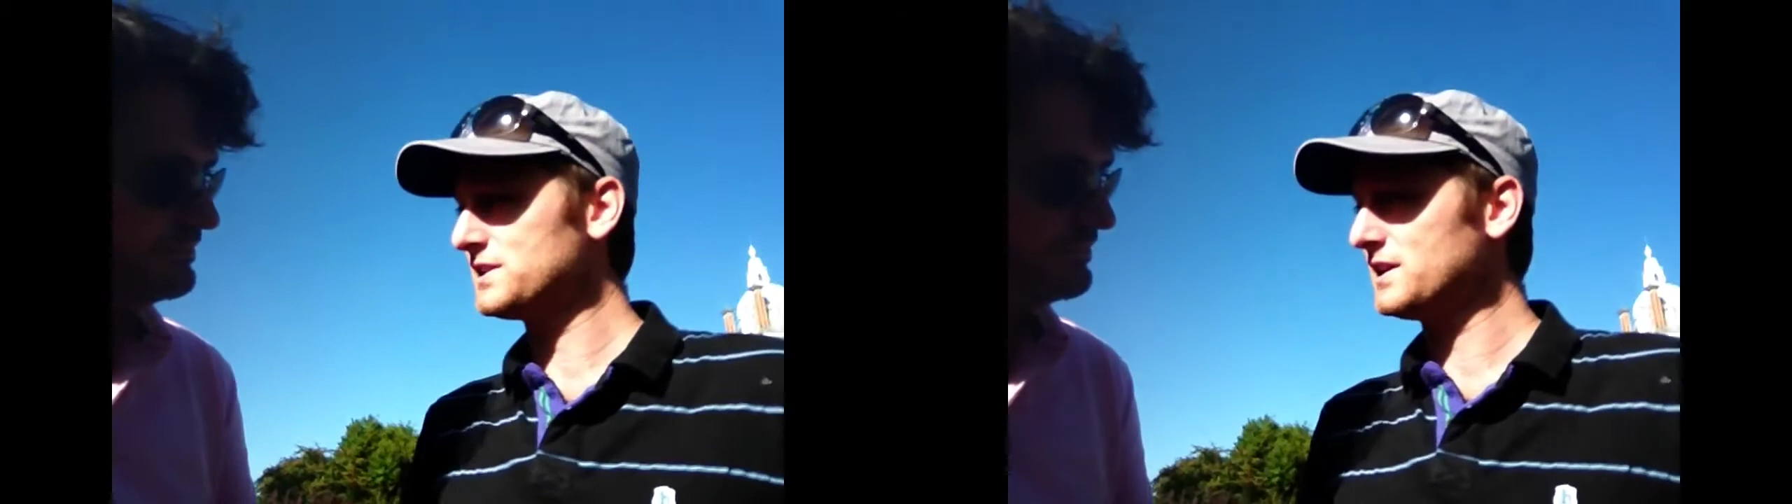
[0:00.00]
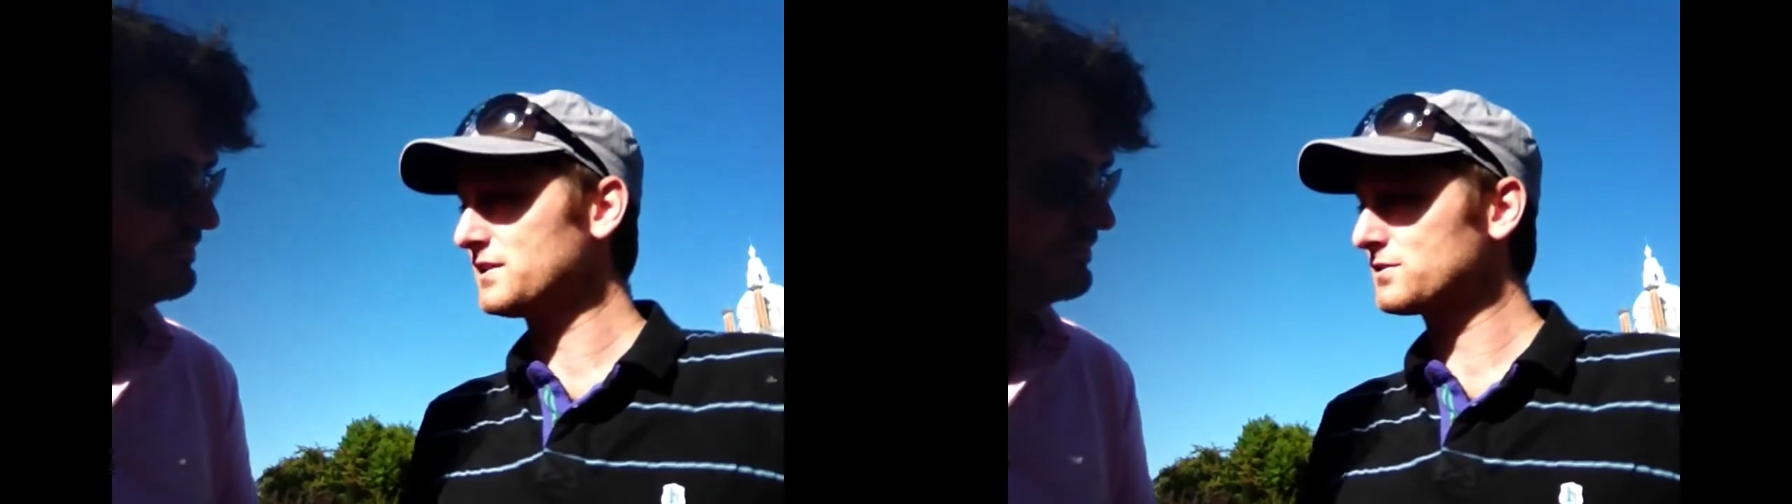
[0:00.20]

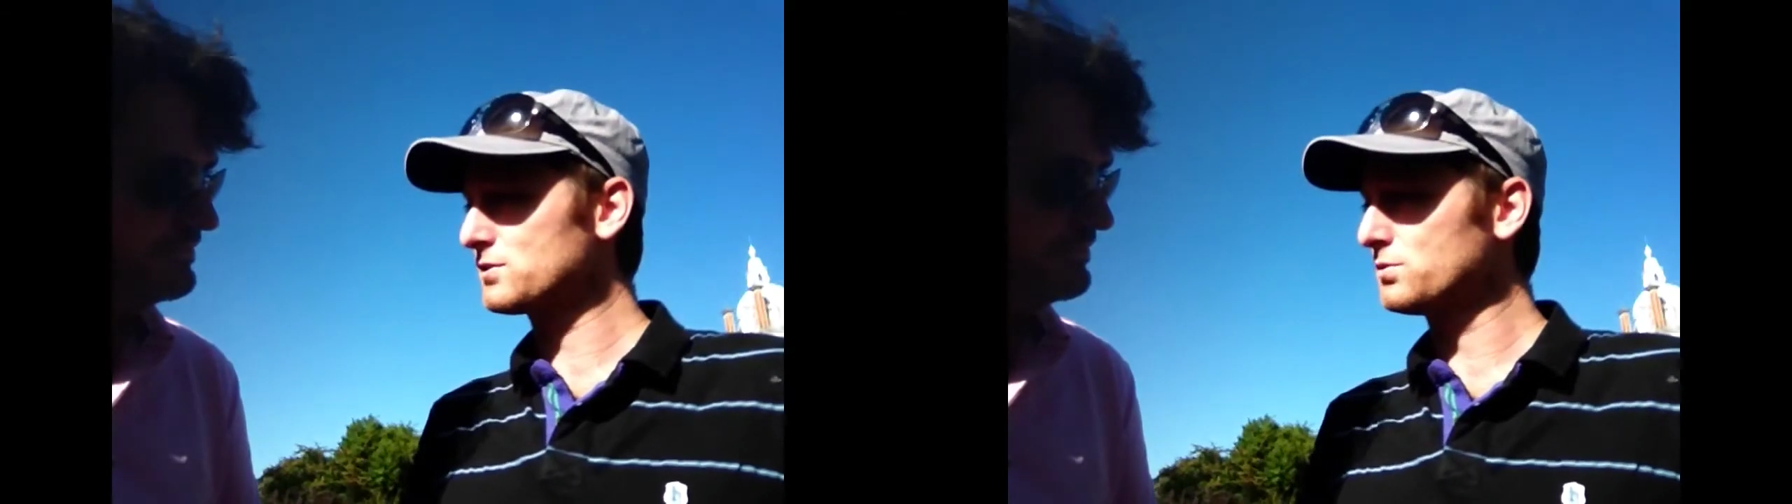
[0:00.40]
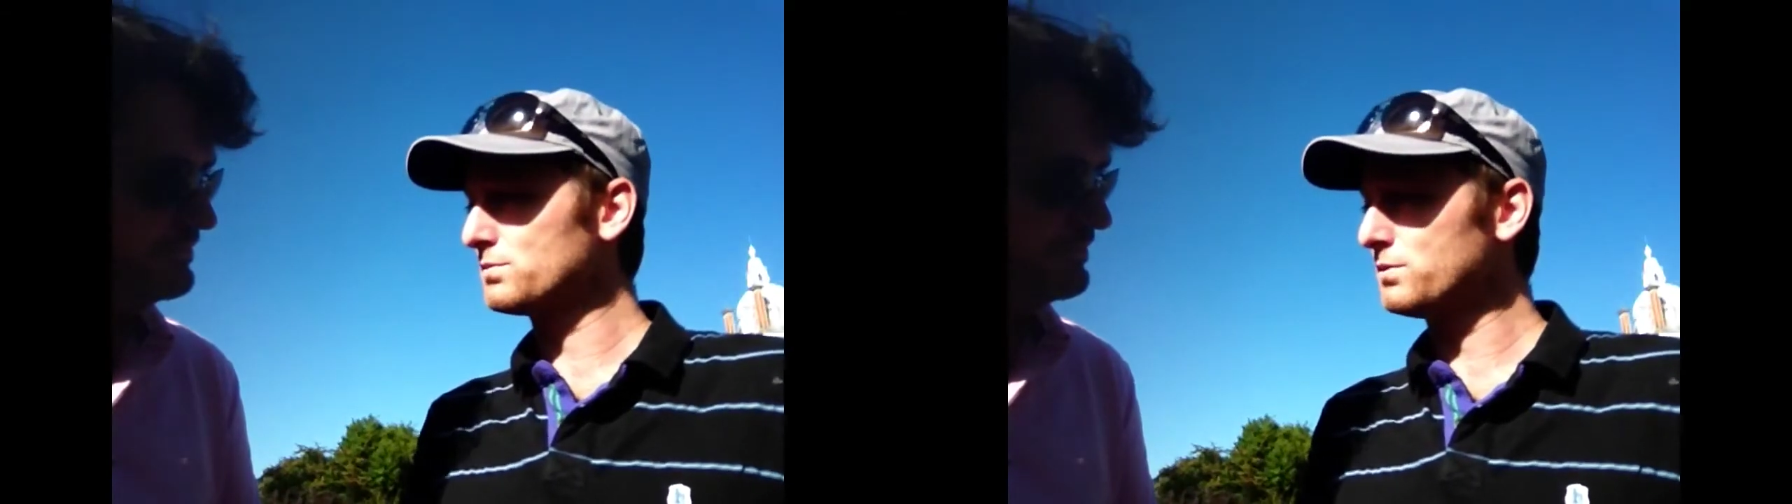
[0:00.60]

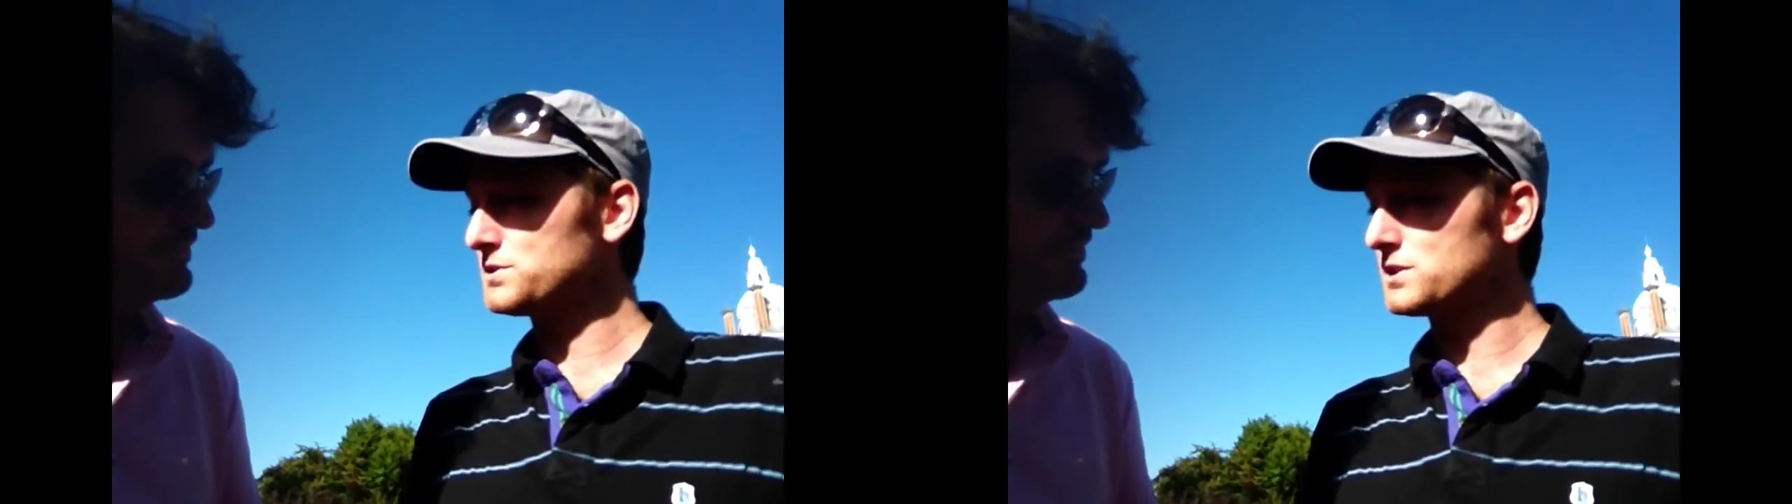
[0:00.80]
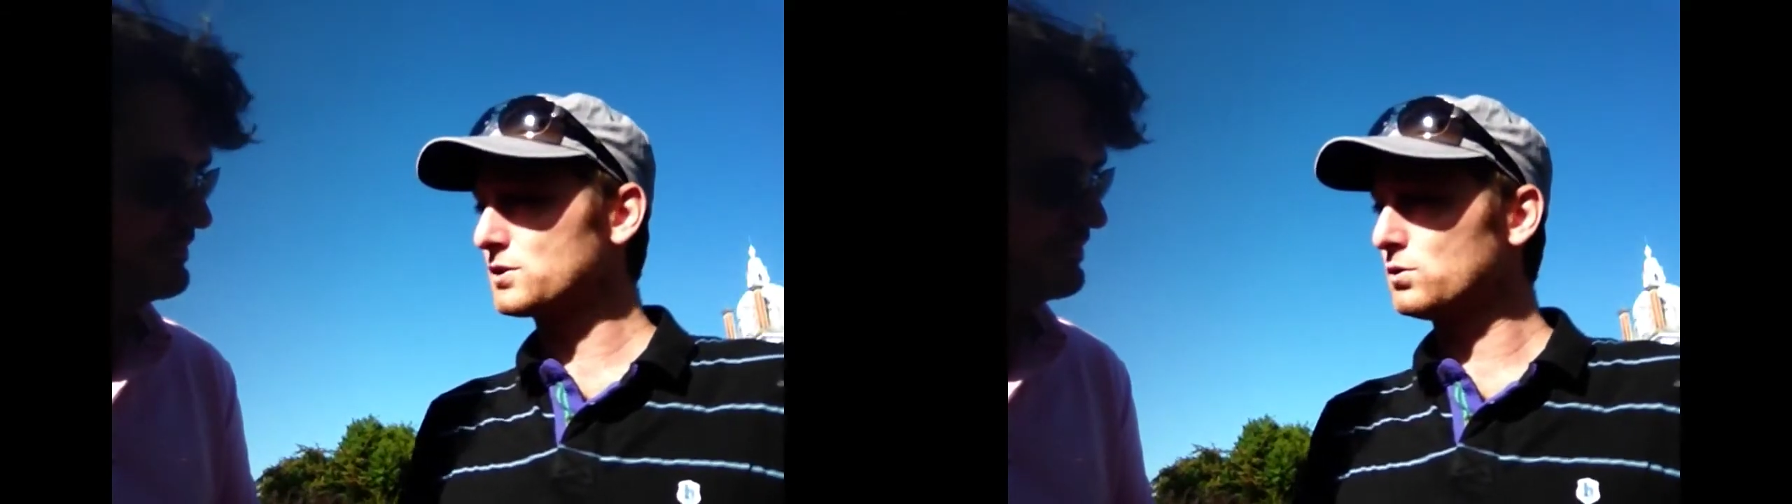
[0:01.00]
the